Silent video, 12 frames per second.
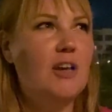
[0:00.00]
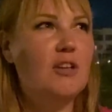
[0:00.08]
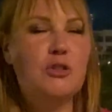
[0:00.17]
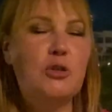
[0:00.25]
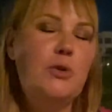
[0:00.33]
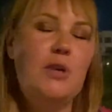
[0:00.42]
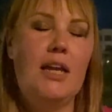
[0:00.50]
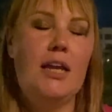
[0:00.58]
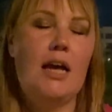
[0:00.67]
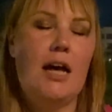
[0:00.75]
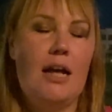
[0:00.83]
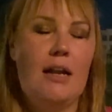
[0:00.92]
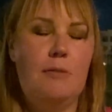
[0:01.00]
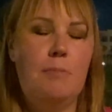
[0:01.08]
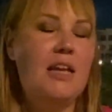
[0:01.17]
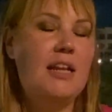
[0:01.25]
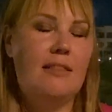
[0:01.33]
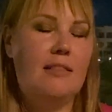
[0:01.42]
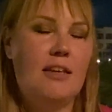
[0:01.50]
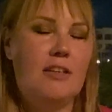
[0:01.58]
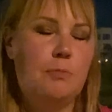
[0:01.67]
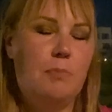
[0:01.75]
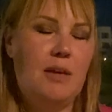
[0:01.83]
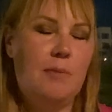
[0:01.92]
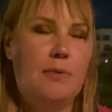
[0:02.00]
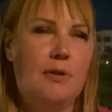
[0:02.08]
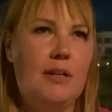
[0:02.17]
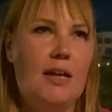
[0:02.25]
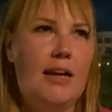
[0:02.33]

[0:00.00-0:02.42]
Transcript: shooting and meeting these people,